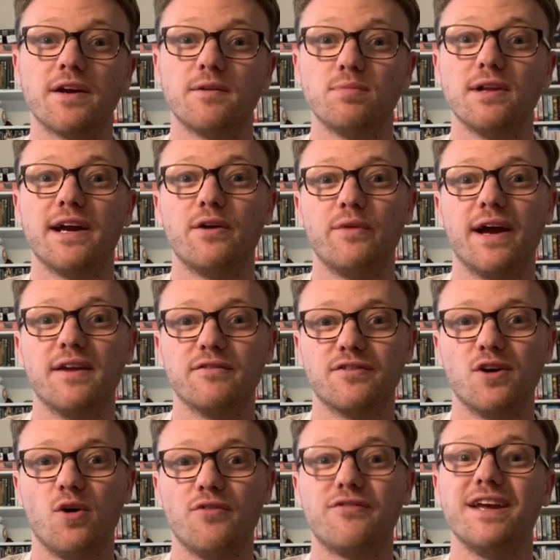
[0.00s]
to play a round of
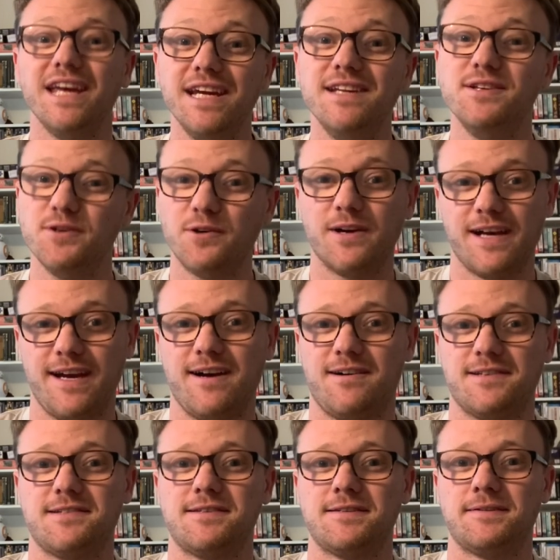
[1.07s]
golf in your
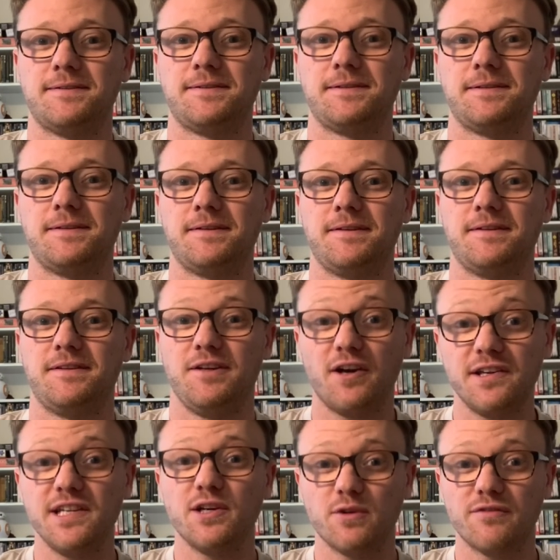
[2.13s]
house. The
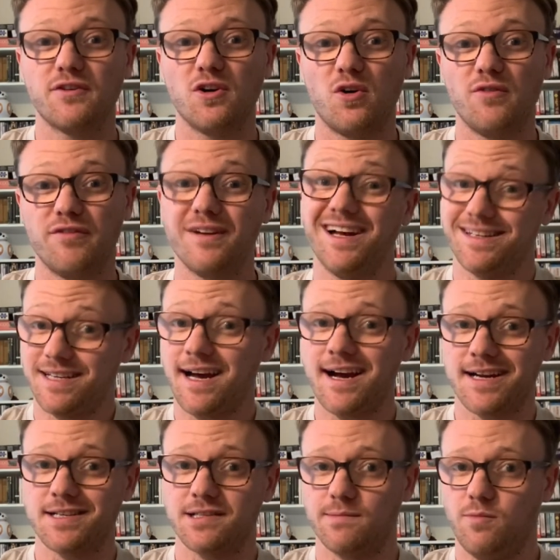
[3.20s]
idea of golf, a
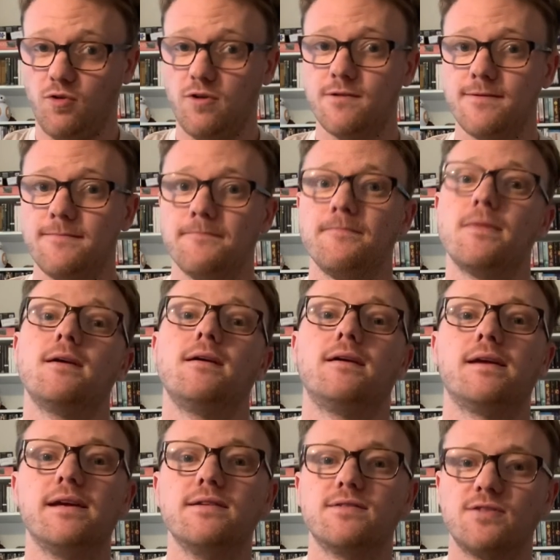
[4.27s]
target sport,
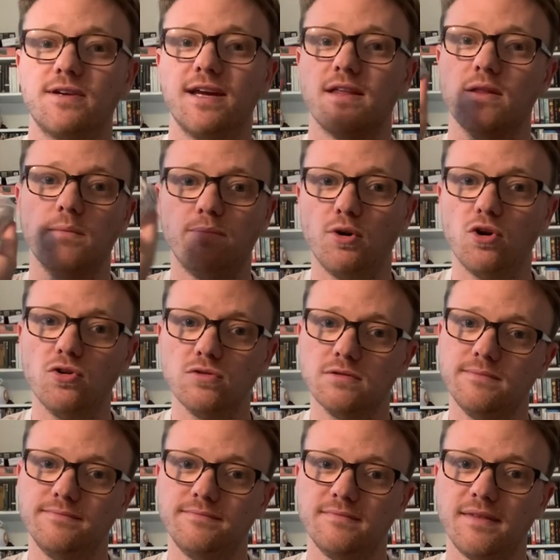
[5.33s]
is to get the ball
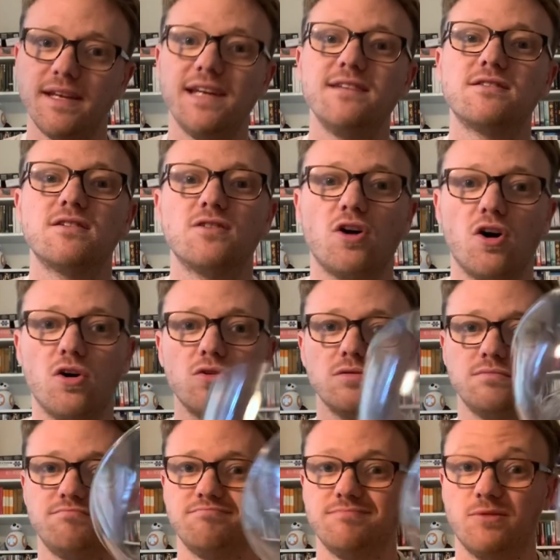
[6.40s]
into the hole,
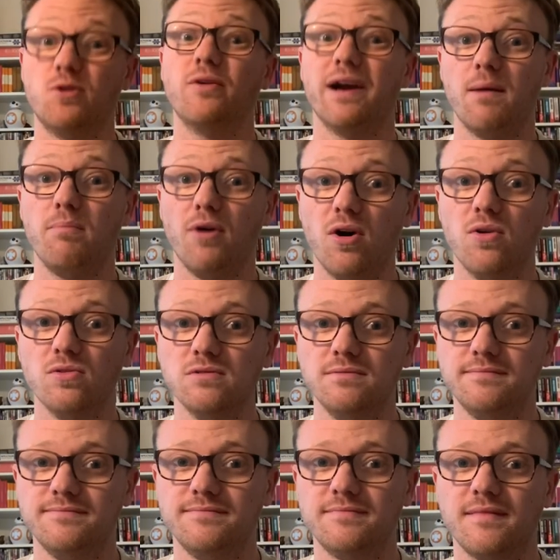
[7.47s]
or our bowl,
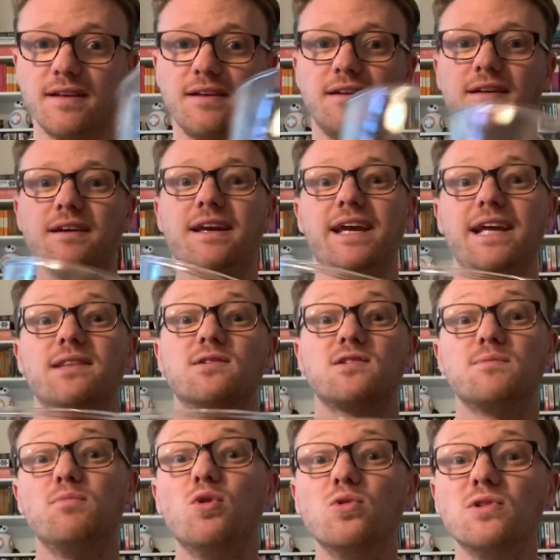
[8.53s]
in the
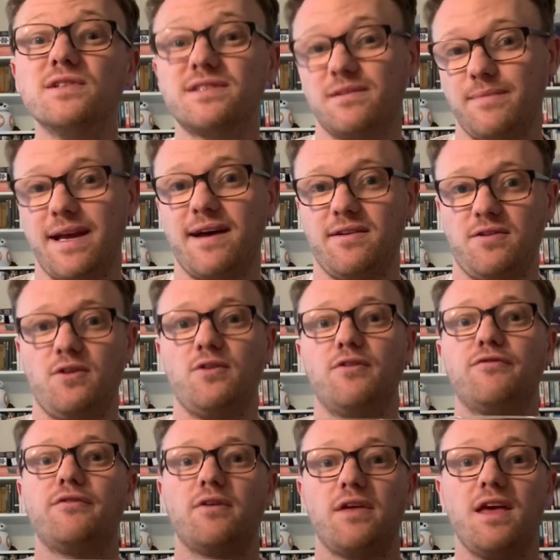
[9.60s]
smallest amount of
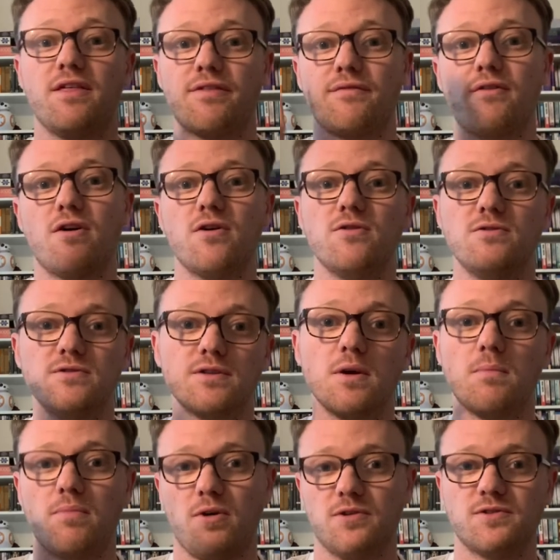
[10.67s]
throws
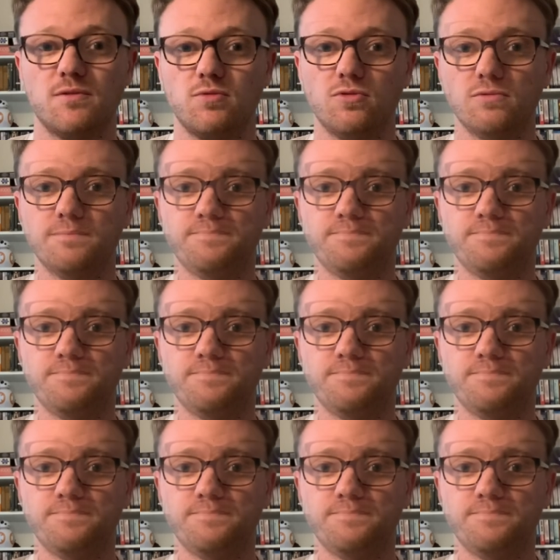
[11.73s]
possible.